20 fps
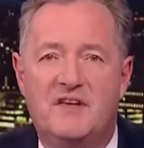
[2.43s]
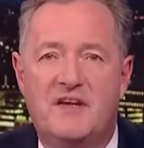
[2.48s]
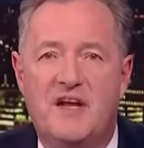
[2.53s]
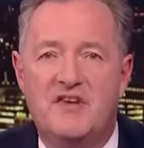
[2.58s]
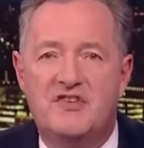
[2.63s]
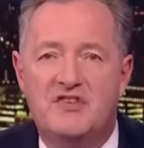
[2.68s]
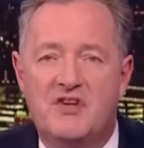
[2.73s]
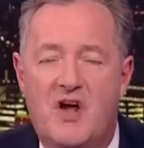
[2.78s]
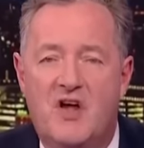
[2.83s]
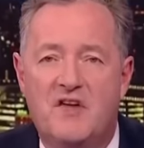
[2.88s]

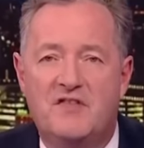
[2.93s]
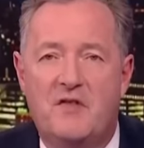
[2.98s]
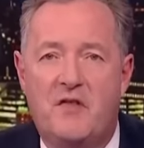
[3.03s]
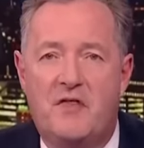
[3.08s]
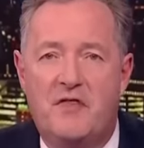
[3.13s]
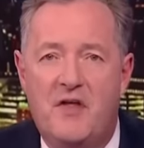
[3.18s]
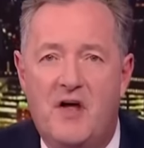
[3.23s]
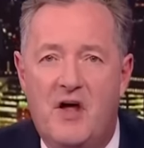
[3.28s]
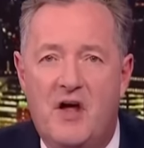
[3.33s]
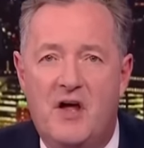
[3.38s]
King Charles
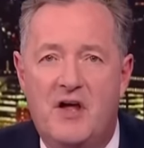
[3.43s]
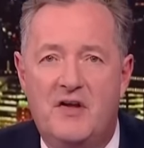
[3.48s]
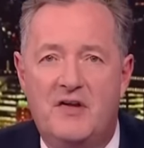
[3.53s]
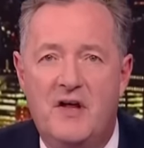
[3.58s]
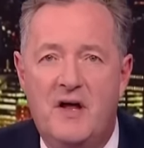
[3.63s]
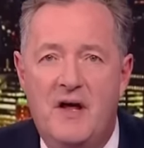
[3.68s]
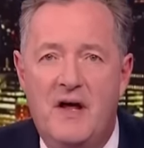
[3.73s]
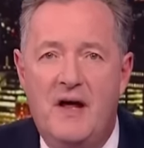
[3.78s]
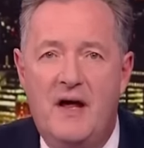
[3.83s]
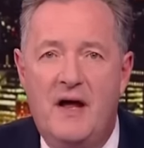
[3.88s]
III
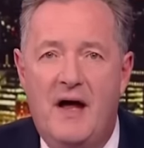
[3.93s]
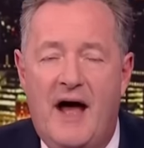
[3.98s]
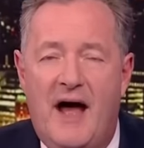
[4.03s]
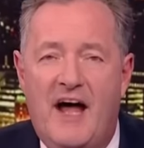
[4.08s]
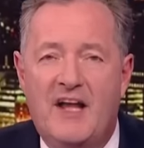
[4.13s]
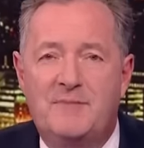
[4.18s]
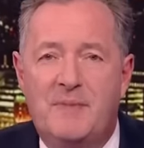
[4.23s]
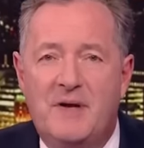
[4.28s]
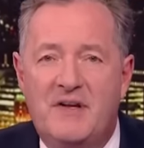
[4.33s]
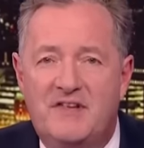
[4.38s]

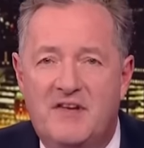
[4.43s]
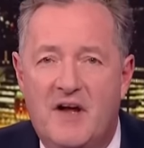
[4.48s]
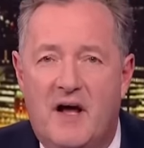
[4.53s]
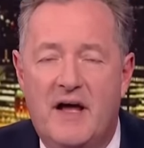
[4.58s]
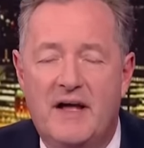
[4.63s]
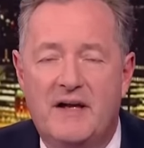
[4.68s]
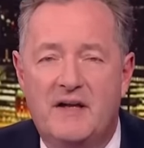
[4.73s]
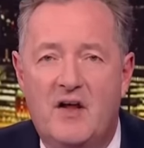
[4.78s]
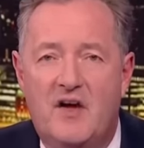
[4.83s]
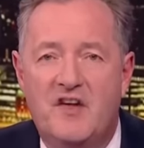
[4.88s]
has been
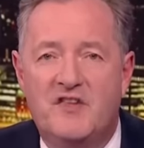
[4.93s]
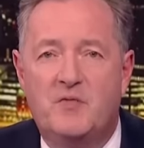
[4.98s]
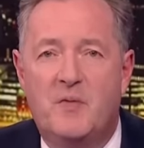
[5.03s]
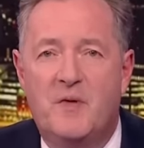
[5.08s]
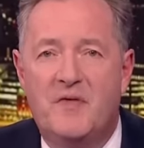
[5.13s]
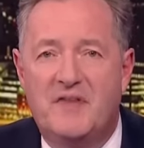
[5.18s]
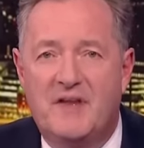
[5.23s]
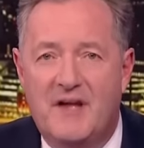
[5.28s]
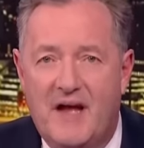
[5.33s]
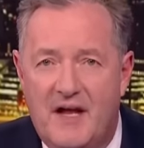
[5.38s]
diagnosed
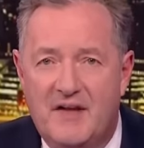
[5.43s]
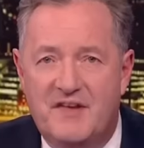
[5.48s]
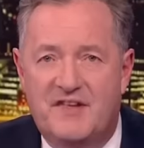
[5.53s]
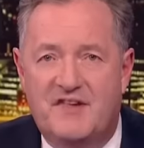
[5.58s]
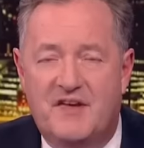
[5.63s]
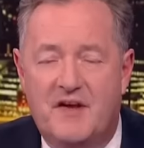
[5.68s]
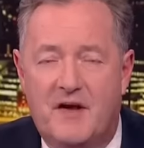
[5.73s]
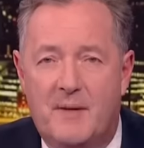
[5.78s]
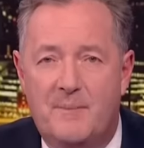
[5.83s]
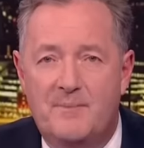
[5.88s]
with
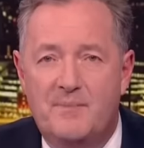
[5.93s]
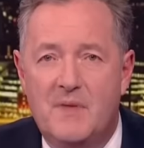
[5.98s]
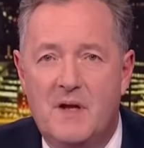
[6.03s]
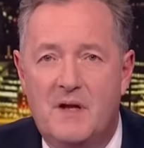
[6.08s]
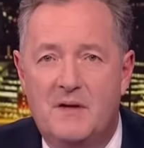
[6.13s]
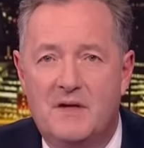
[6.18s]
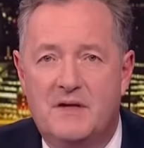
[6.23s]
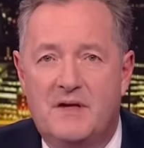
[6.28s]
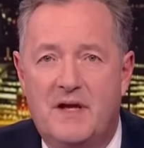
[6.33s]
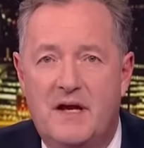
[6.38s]
cancer.
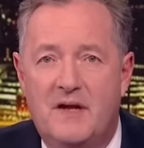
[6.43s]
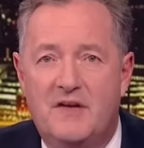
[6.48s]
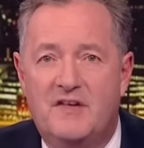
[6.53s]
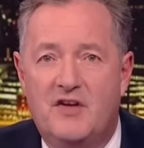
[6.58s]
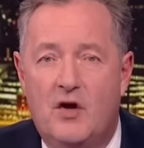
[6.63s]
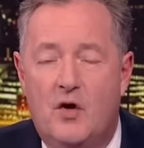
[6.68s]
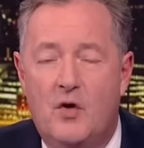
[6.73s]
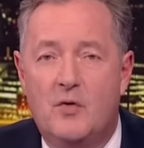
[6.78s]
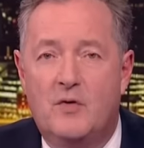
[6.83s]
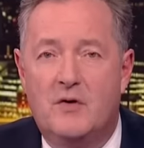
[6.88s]
The King
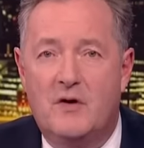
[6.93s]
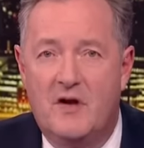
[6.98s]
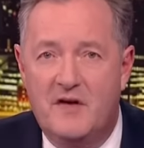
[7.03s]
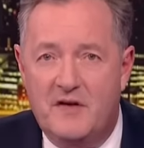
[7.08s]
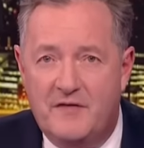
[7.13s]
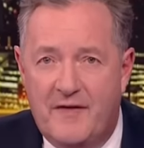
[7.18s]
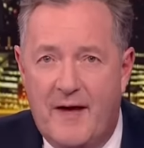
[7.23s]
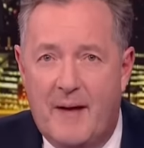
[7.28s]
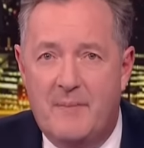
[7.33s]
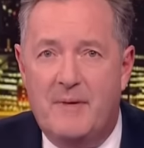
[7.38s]
told
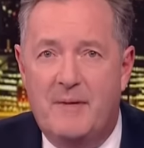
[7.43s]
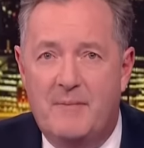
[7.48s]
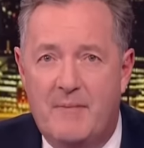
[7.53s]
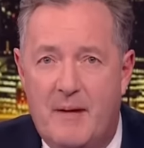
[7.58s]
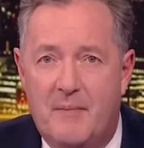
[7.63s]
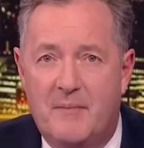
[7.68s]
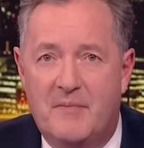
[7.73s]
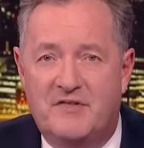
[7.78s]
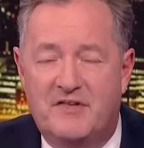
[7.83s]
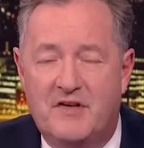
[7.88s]
close family
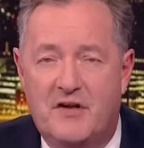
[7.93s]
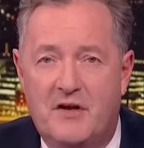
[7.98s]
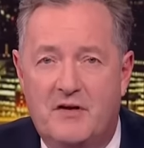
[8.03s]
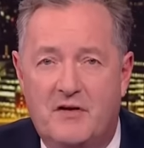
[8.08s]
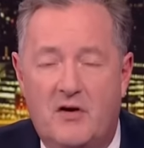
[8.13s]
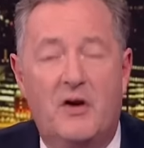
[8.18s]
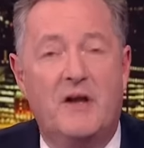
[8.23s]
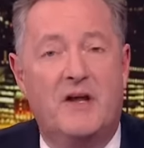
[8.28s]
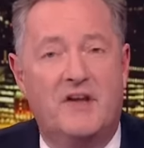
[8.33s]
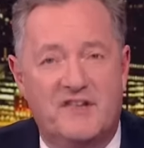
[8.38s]
members,
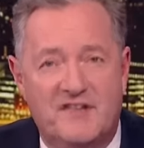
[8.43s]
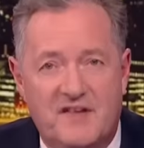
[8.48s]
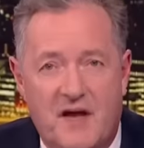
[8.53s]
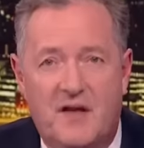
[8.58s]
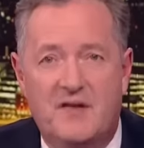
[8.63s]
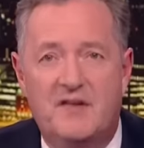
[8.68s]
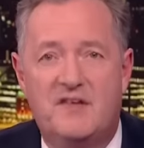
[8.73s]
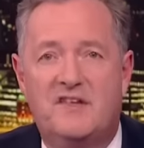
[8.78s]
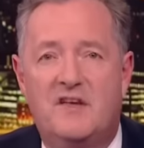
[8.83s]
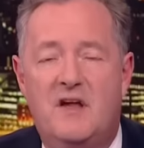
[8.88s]
including his
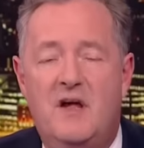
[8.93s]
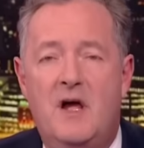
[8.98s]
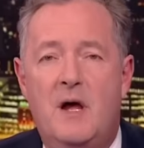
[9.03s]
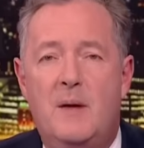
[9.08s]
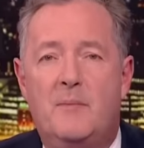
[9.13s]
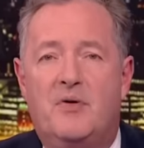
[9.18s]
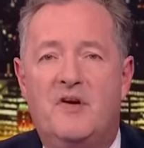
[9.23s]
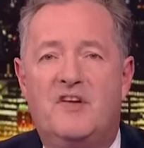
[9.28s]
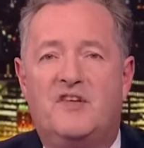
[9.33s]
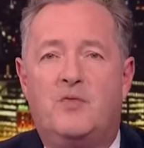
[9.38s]
sons,
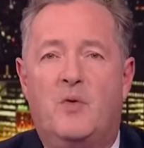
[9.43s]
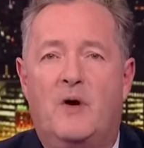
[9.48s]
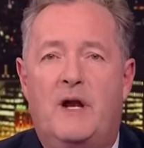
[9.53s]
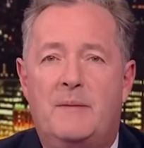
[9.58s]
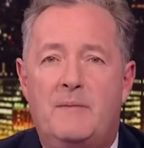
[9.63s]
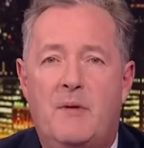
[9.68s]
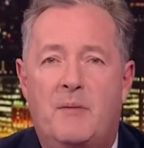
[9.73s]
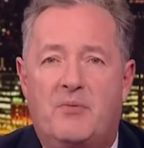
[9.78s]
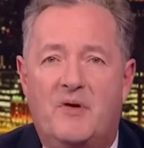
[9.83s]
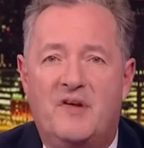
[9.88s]
Prince
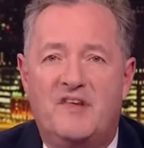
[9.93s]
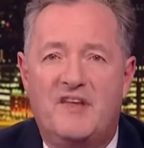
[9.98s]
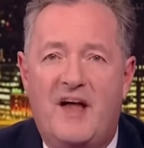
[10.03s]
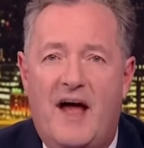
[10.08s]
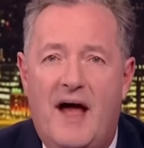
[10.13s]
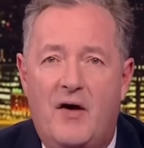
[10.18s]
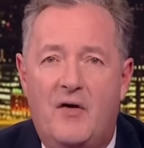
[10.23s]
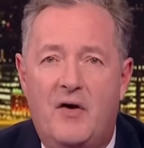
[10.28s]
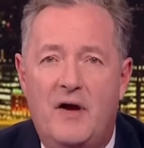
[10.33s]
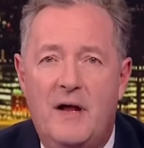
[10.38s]
William and Prince
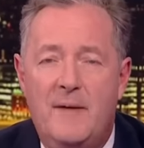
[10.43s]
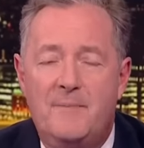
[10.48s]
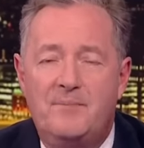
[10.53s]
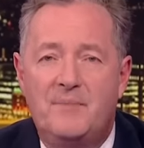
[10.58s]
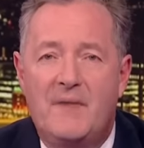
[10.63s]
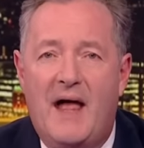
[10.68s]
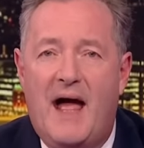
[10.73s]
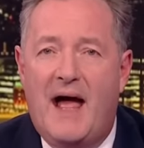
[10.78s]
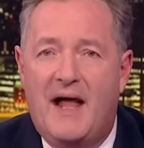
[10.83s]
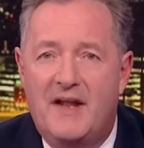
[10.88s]
Harry,
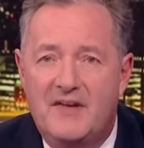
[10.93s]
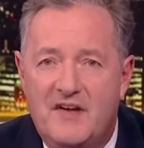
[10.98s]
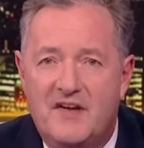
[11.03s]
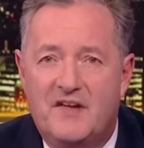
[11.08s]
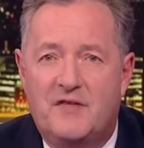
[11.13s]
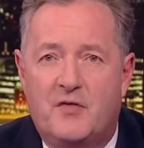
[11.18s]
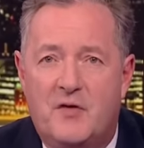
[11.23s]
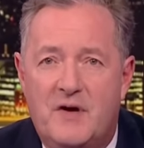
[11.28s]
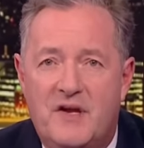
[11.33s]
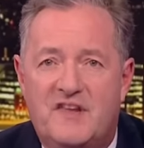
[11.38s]
and his
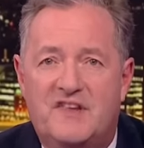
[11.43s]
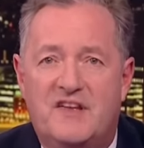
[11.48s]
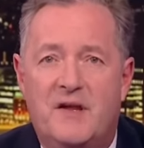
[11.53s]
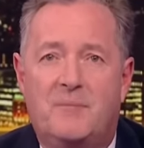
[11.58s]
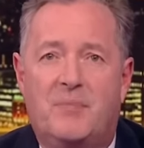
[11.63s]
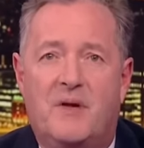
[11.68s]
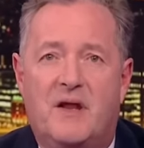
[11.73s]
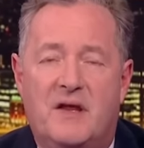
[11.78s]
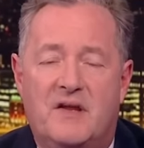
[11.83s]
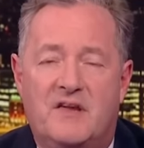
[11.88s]
three
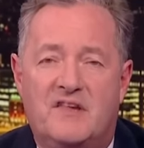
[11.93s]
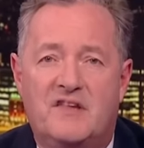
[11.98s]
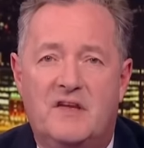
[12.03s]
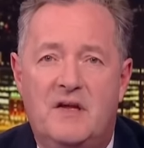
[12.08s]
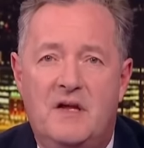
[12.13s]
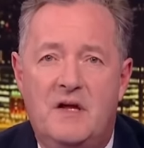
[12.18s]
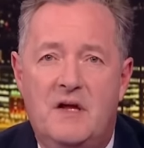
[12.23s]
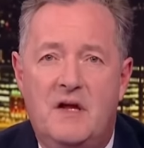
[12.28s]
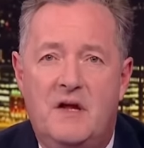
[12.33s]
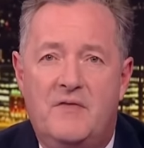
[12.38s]
siblings.
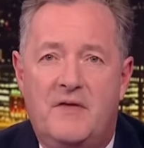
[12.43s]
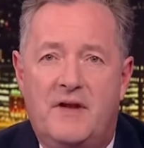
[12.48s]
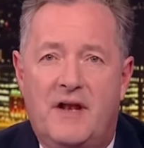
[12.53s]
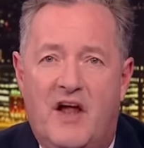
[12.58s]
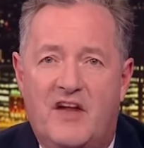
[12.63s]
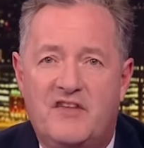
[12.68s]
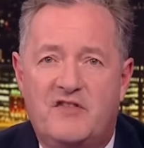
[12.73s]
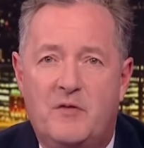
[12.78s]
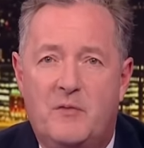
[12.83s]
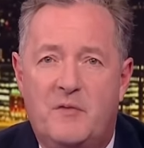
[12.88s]
The
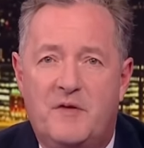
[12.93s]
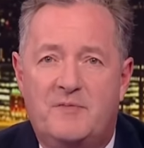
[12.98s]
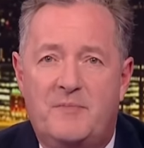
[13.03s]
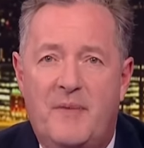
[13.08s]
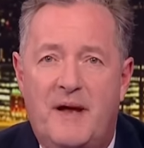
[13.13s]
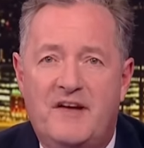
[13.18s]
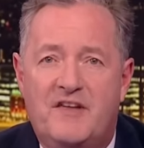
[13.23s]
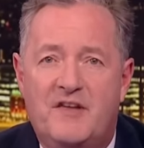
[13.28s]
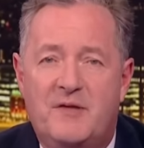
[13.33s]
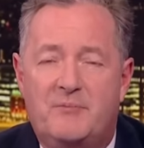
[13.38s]
announcement was
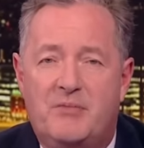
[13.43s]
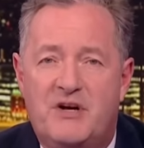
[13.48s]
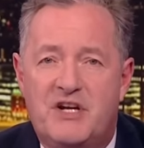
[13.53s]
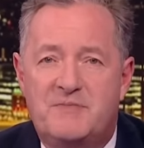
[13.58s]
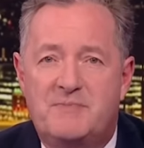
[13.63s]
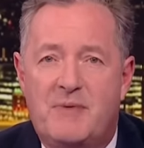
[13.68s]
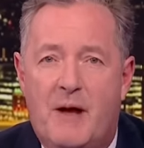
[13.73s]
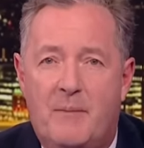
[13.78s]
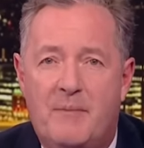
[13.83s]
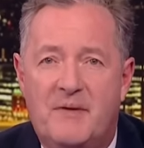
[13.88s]
made to the
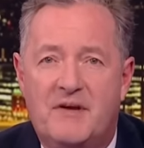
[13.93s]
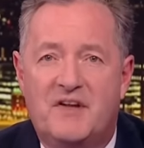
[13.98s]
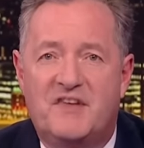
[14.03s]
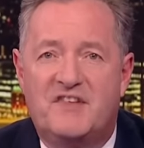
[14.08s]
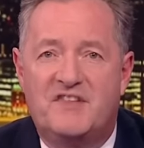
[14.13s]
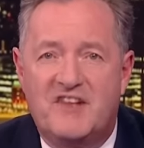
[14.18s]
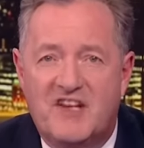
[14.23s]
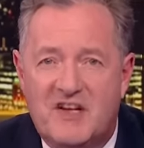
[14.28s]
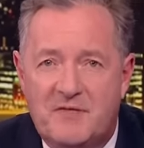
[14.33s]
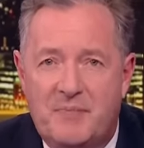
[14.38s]
British public at
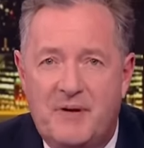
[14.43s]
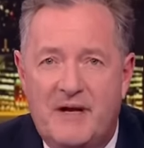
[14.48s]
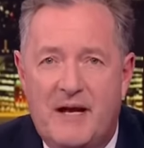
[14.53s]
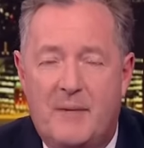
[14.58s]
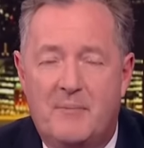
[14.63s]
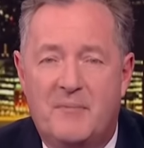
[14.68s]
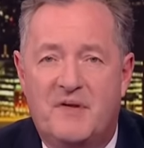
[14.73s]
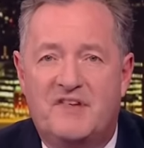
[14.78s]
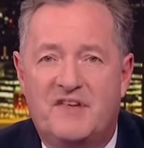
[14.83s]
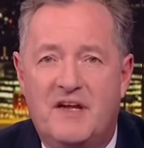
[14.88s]
6
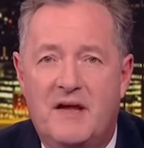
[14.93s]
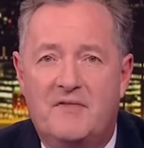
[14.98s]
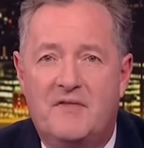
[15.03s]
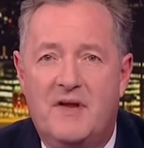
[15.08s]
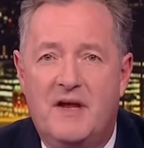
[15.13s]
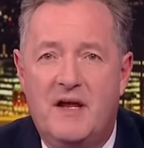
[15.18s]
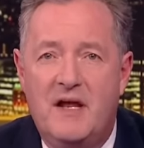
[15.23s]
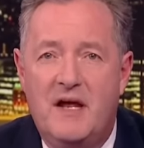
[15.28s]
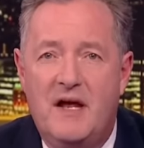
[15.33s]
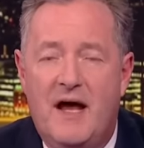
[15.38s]
p.m. this
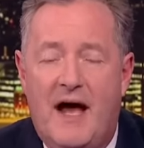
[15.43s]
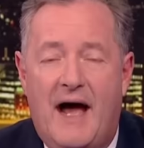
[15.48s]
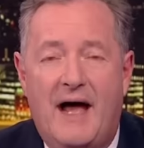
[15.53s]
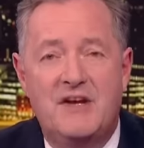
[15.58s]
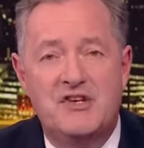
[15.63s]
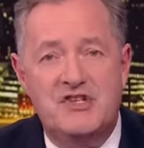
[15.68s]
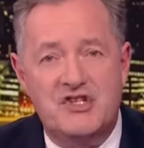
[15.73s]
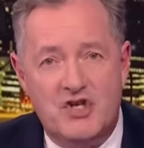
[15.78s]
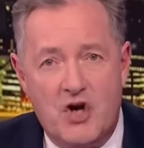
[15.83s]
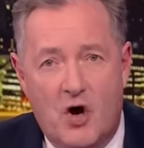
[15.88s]
evening
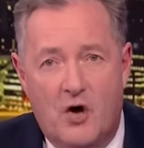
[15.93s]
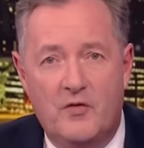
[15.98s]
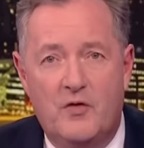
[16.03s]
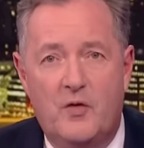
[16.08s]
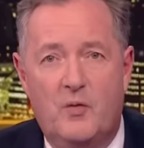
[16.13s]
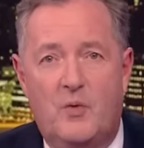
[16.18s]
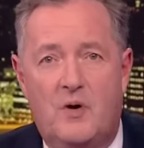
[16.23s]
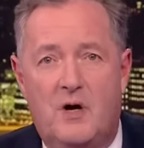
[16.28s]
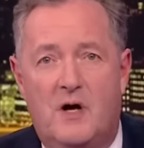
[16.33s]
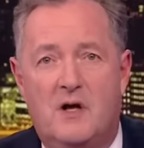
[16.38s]
and shocked
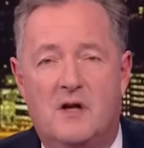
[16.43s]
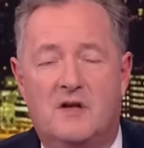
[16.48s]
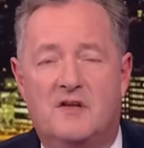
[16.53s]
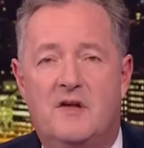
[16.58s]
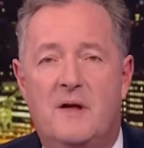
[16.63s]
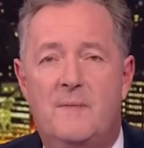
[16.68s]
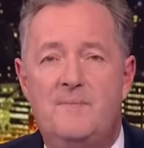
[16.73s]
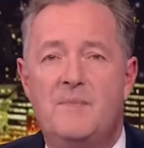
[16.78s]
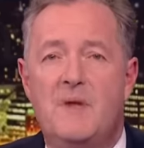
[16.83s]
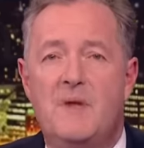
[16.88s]
the world.